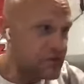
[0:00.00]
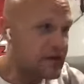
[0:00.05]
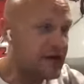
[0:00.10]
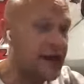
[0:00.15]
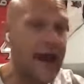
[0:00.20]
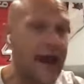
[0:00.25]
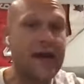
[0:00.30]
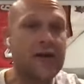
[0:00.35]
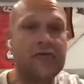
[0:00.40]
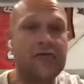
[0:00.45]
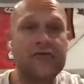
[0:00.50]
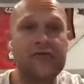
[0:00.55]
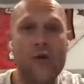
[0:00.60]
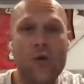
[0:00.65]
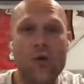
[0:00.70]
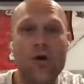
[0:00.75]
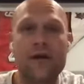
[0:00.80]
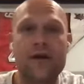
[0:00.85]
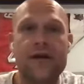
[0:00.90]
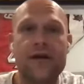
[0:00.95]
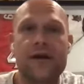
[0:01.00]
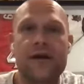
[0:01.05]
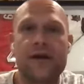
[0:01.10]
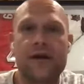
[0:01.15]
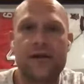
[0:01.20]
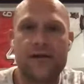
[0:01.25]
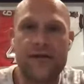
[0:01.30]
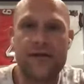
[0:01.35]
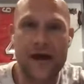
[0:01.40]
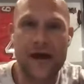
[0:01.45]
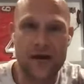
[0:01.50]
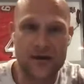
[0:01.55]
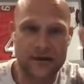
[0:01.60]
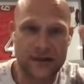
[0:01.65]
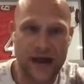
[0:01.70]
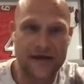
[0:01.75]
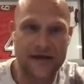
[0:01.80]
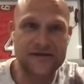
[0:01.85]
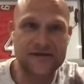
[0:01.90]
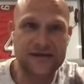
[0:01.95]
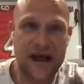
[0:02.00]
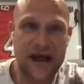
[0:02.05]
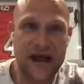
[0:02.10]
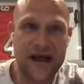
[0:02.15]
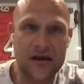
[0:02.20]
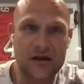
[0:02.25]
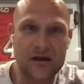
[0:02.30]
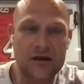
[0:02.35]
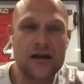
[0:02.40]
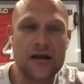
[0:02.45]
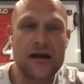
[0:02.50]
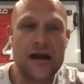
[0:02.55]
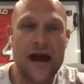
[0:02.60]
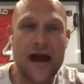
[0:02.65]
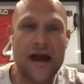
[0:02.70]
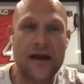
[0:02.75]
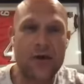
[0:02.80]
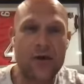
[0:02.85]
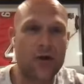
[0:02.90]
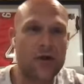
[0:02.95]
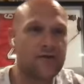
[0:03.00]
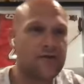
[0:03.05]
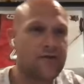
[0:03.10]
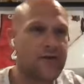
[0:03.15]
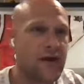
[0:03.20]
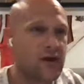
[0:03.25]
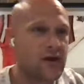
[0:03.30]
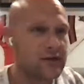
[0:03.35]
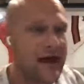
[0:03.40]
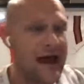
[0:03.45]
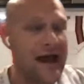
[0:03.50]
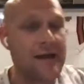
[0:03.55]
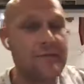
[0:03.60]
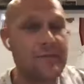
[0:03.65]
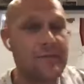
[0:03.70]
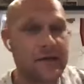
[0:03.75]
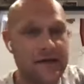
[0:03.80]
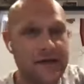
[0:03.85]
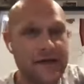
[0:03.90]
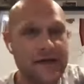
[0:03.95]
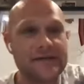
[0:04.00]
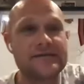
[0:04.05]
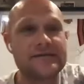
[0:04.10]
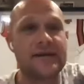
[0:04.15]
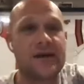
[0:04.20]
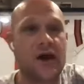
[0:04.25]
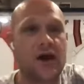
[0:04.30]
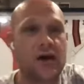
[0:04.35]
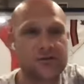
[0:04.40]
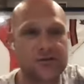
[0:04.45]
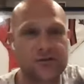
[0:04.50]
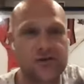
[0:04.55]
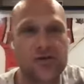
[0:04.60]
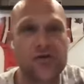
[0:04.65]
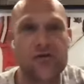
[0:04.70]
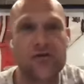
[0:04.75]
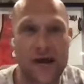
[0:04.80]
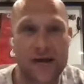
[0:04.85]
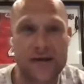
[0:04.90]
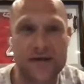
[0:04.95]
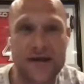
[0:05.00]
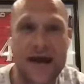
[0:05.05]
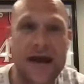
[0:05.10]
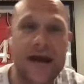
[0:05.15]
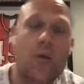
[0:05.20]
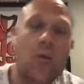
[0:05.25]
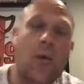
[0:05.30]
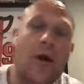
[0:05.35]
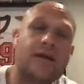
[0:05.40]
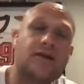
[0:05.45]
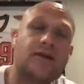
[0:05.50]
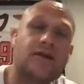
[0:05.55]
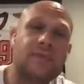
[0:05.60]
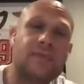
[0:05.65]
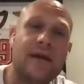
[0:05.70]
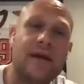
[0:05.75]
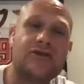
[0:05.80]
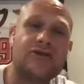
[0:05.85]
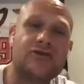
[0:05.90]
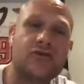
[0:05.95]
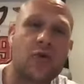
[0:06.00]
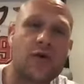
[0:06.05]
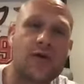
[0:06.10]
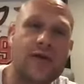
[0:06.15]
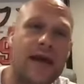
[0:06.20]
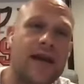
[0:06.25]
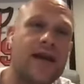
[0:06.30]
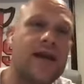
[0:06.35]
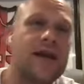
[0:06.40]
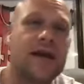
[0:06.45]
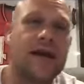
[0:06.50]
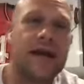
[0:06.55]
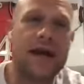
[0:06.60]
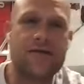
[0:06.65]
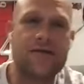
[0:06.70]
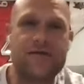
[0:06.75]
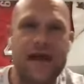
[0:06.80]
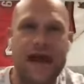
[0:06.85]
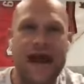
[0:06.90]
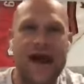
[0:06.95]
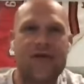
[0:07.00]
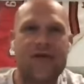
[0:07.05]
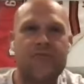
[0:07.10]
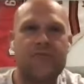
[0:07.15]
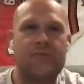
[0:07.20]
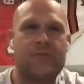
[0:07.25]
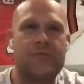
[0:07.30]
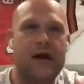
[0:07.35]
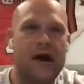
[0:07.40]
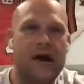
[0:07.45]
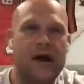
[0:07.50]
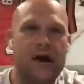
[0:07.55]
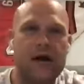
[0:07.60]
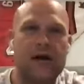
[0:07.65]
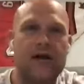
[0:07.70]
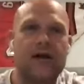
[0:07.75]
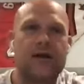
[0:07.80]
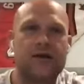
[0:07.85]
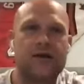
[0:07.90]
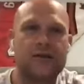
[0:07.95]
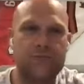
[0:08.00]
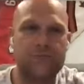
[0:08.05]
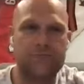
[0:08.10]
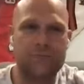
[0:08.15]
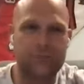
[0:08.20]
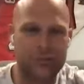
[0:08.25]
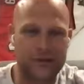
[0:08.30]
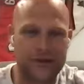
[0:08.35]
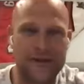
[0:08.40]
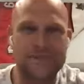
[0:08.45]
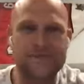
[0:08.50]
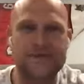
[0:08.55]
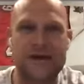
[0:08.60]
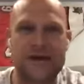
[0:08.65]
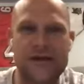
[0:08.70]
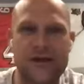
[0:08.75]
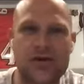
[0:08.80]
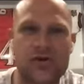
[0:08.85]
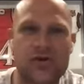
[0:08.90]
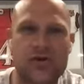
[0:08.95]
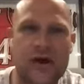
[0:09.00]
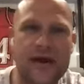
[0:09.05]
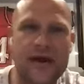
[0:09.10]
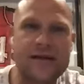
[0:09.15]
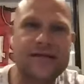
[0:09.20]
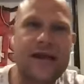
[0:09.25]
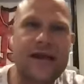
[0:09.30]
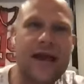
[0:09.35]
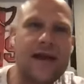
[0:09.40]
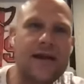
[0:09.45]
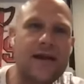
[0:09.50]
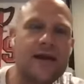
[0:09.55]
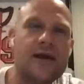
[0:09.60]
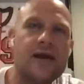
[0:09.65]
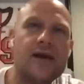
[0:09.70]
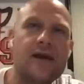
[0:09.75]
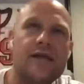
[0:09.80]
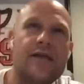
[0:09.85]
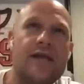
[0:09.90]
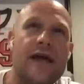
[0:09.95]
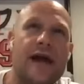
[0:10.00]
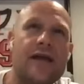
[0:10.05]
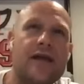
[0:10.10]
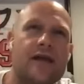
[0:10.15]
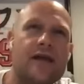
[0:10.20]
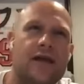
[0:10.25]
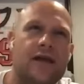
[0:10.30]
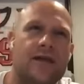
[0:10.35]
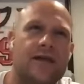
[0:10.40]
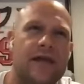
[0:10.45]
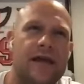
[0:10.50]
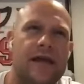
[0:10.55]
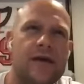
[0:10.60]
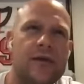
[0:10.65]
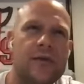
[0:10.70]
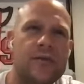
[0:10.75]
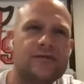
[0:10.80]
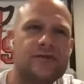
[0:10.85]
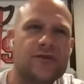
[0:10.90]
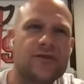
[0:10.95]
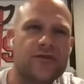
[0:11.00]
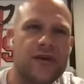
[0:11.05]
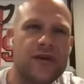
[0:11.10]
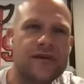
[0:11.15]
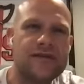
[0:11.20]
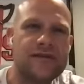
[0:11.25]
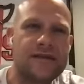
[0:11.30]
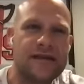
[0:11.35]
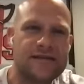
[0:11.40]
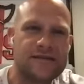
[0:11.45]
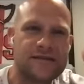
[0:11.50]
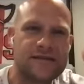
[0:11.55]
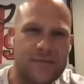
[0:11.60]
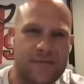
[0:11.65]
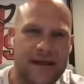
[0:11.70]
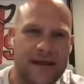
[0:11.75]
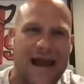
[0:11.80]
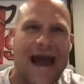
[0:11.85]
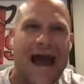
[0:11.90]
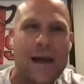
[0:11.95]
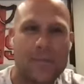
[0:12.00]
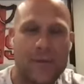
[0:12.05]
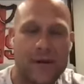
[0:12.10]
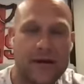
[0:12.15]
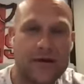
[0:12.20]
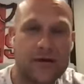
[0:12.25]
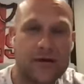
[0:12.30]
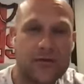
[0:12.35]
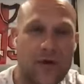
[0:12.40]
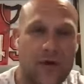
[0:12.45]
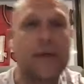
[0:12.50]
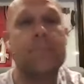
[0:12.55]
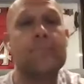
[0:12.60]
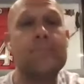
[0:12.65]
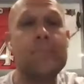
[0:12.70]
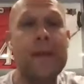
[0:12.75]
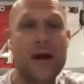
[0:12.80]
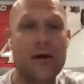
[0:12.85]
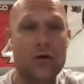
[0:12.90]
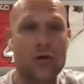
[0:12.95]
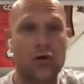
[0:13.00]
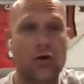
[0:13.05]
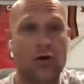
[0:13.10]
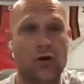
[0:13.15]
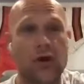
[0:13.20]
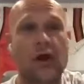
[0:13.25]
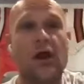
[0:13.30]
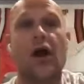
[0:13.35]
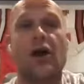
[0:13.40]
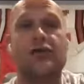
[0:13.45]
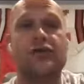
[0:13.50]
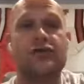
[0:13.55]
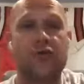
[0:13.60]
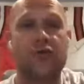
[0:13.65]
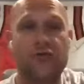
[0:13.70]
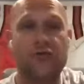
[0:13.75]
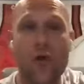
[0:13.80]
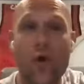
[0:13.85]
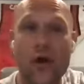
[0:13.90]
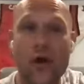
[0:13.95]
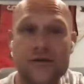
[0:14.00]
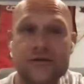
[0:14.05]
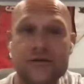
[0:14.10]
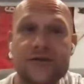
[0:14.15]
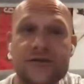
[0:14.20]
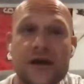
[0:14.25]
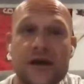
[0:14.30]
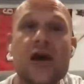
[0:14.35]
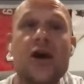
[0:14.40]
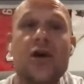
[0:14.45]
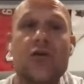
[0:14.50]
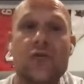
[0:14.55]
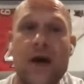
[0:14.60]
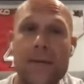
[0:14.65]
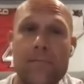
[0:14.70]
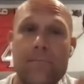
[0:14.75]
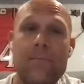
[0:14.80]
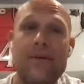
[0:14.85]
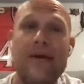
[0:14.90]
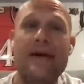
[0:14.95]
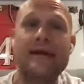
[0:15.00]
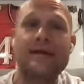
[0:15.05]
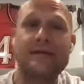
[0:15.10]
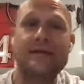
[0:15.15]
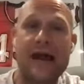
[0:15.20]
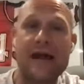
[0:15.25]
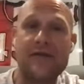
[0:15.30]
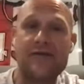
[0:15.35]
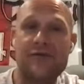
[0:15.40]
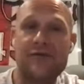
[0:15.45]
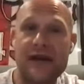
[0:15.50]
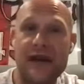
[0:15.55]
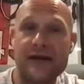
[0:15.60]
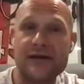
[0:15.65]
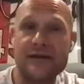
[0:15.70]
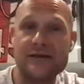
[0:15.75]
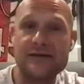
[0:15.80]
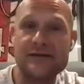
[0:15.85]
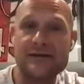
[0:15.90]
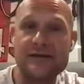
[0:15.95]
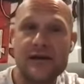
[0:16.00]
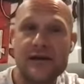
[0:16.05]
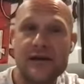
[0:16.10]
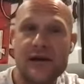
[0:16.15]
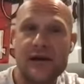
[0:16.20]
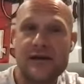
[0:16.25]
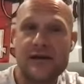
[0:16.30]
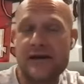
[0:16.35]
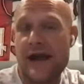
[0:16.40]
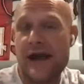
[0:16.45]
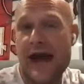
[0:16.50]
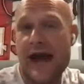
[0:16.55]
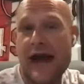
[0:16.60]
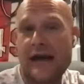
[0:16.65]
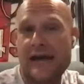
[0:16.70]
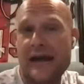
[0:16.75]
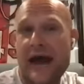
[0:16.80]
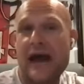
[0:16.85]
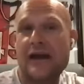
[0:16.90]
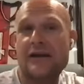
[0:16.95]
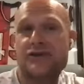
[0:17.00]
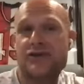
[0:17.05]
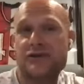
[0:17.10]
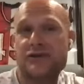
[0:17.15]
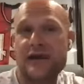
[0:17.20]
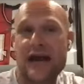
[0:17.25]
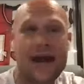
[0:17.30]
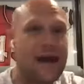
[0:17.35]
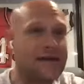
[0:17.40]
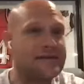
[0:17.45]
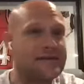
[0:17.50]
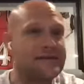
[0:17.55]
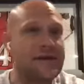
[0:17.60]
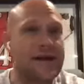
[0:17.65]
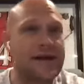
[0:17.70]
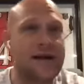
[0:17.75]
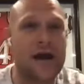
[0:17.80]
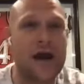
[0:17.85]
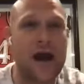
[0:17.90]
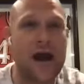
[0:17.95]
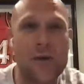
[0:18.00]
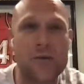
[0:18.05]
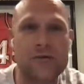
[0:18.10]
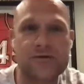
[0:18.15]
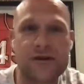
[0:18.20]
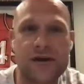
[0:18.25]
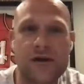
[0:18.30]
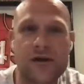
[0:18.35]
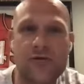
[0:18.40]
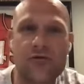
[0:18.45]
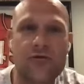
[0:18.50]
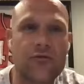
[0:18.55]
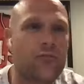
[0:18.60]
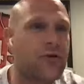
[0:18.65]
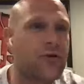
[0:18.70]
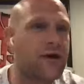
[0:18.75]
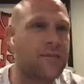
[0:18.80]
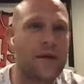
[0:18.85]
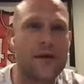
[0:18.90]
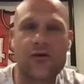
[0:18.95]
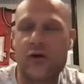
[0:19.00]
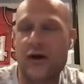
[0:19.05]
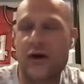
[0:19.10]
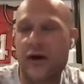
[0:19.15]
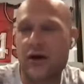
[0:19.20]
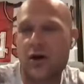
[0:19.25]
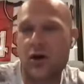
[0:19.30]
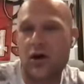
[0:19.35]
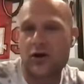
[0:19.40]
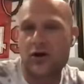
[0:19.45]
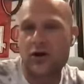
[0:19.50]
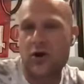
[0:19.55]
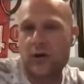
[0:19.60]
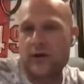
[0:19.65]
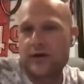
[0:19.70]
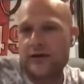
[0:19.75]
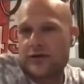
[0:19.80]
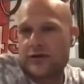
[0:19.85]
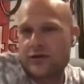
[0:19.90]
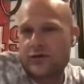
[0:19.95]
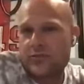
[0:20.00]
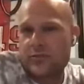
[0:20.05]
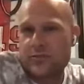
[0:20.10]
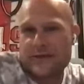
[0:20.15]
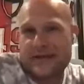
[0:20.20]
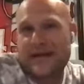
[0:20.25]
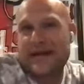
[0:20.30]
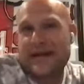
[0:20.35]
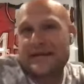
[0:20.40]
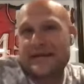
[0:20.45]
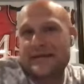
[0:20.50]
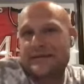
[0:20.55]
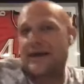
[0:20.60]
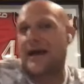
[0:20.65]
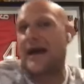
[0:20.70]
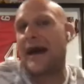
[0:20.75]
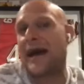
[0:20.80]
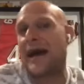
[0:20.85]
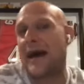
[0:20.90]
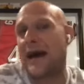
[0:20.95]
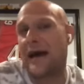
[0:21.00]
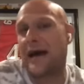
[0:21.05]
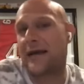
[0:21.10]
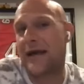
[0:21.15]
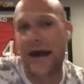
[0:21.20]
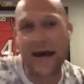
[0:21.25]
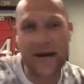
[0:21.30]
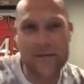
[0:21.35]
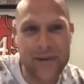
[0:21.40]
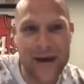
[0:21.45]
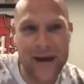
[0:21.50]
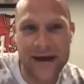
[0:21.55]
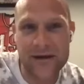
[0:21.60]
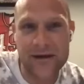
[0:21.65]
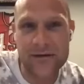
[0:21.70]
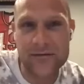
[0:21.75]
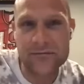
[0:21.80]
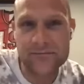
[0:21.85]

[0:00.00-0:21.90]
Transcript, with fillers: can afford their lifestyle and all of their liabilities and also the rent. And I want to just make sure that if they have uh, blips on their credit, Dan, that it was the reason that something happened, right? Medical, divorce, right? Big life things and not just hey i decided i, I was going to put on my credit card go into Belize and i didn't pay it